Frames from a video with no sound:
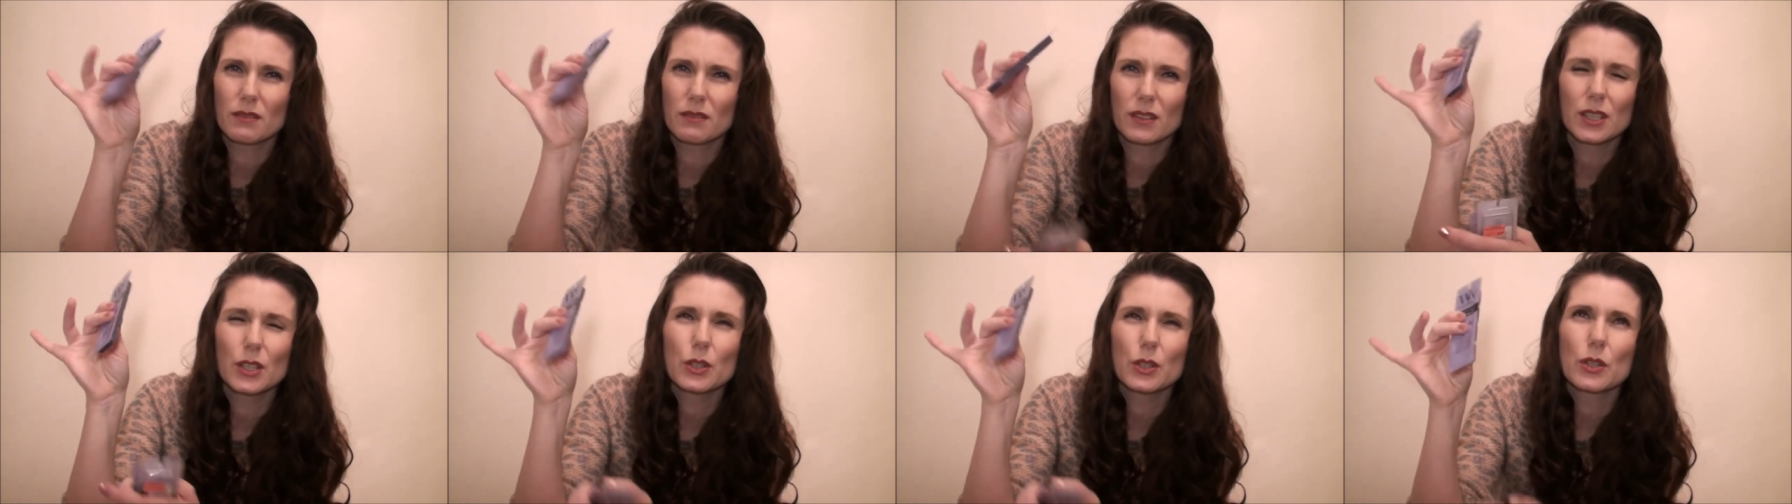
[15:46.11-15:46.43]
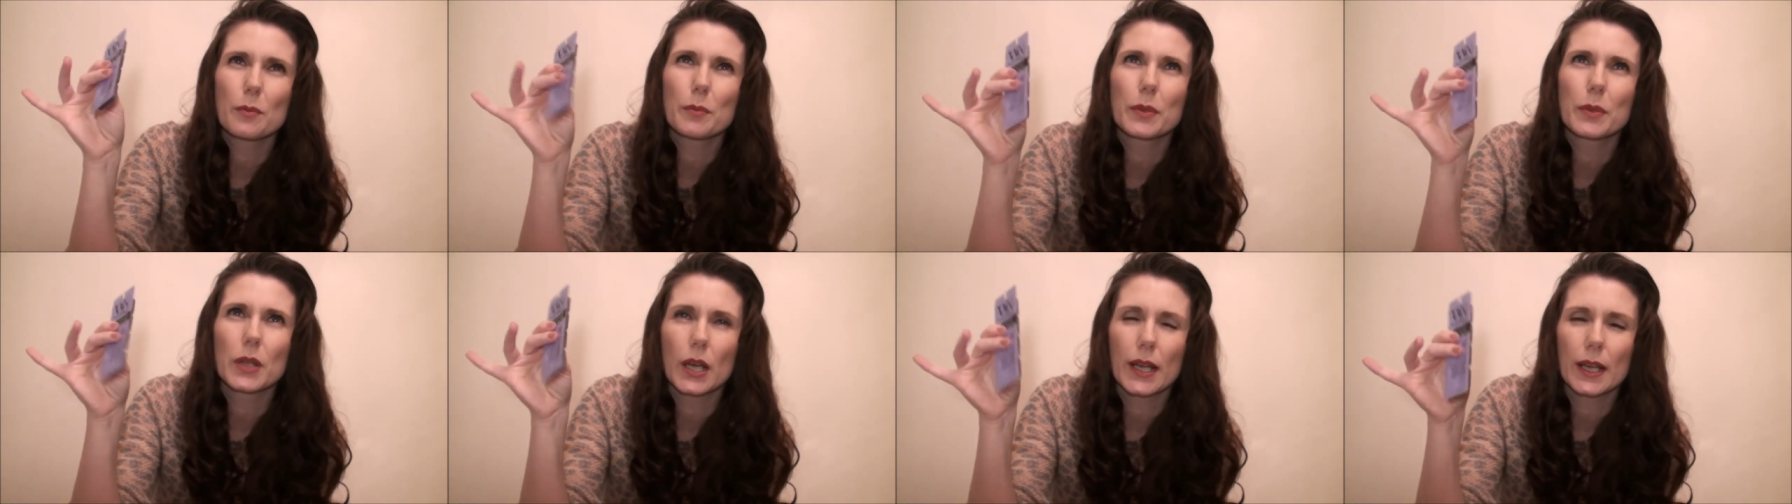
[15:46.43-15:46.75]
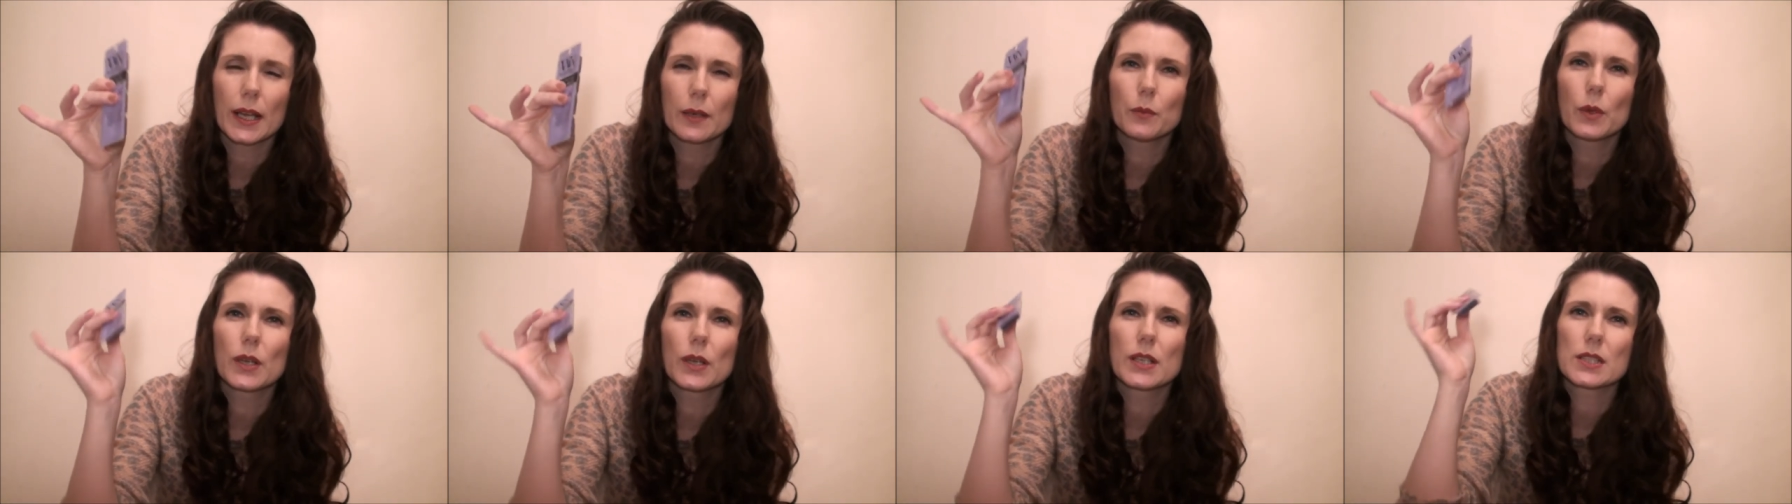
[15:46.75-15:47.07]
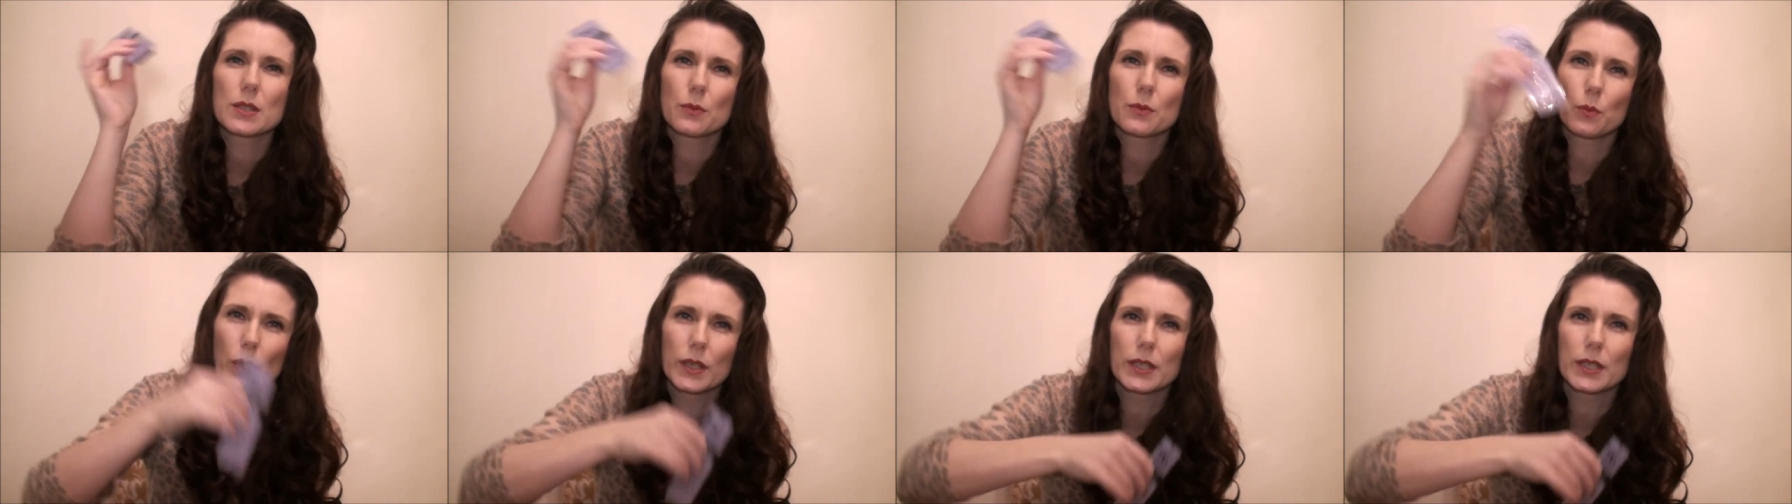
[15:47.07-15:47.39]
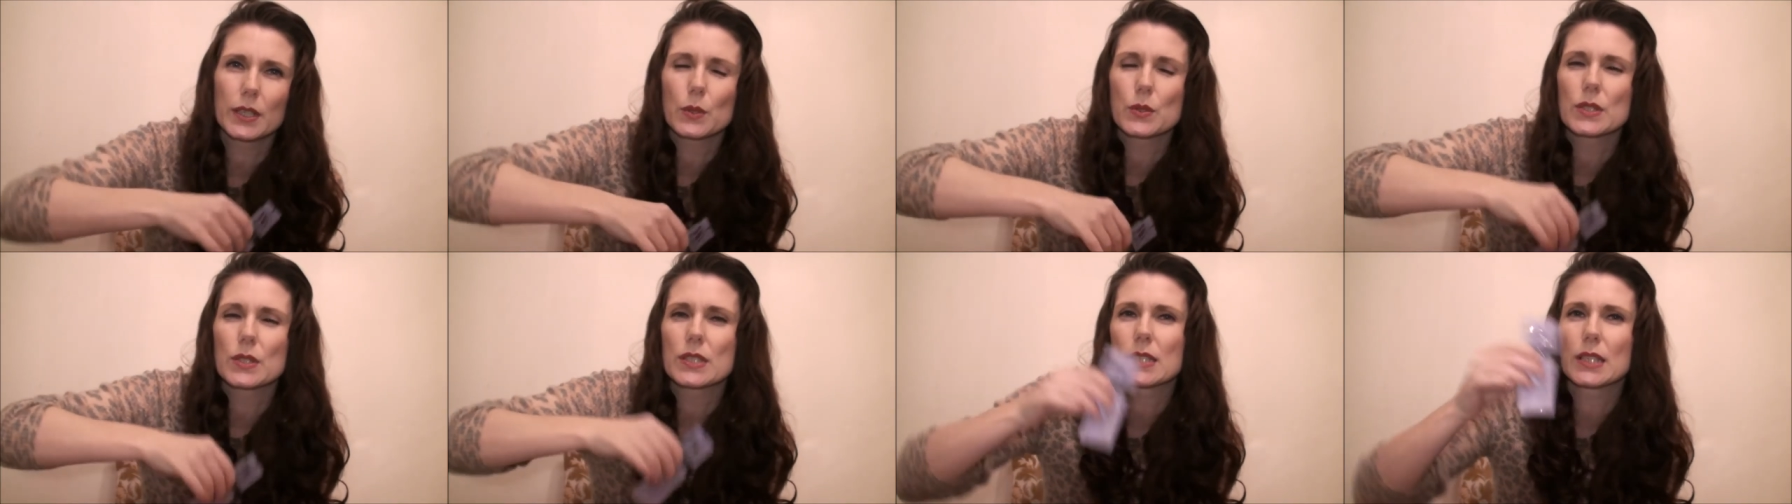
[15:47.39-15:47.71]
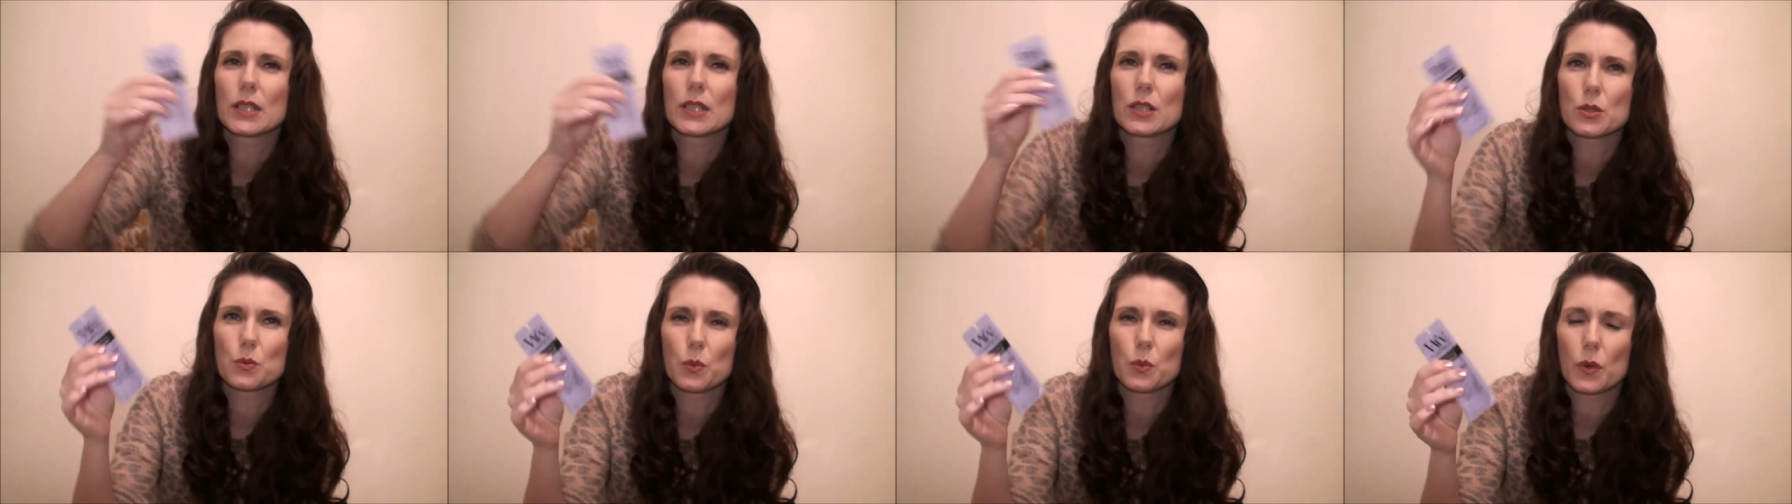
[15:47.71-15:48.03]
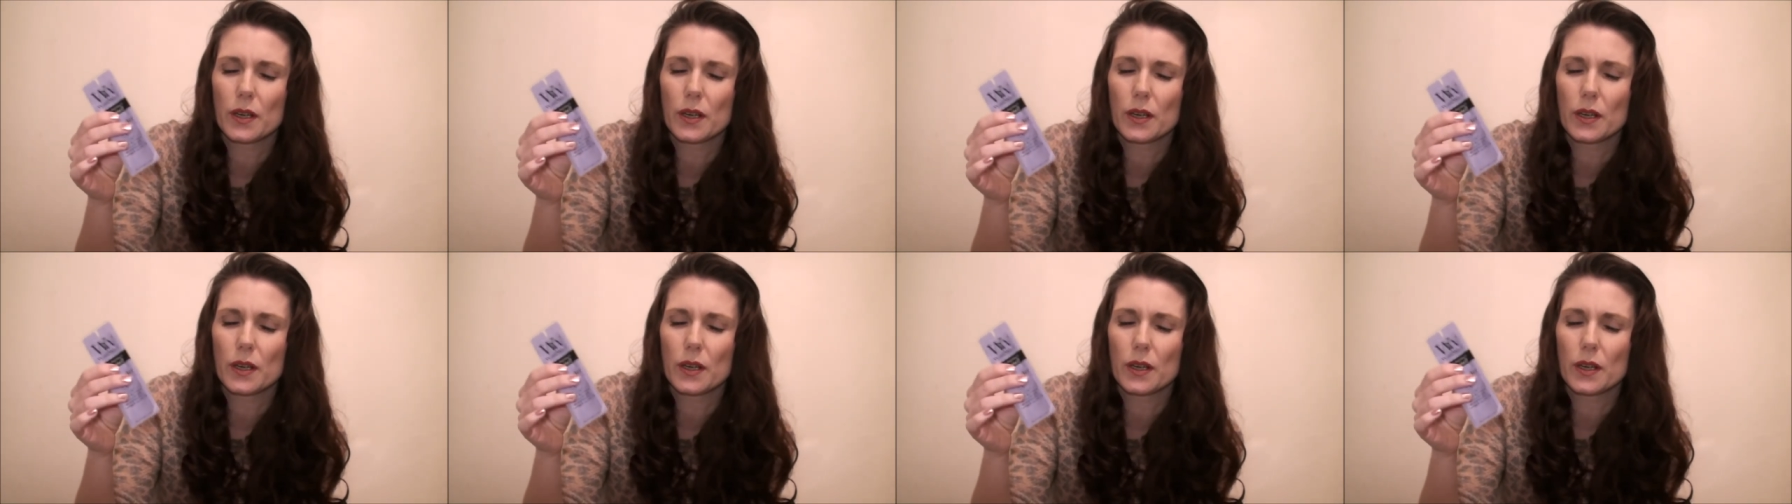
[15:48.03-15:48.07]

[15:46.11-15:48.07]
you know, the plug-in ones, one downstairs,